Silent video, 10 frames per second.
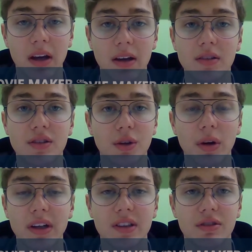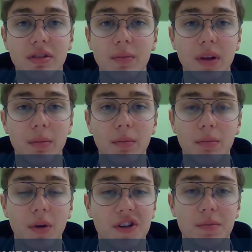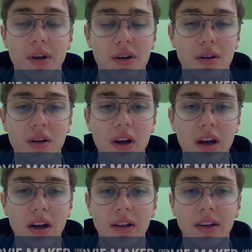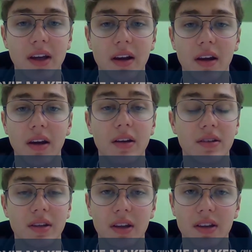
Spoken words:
so extremely much better than the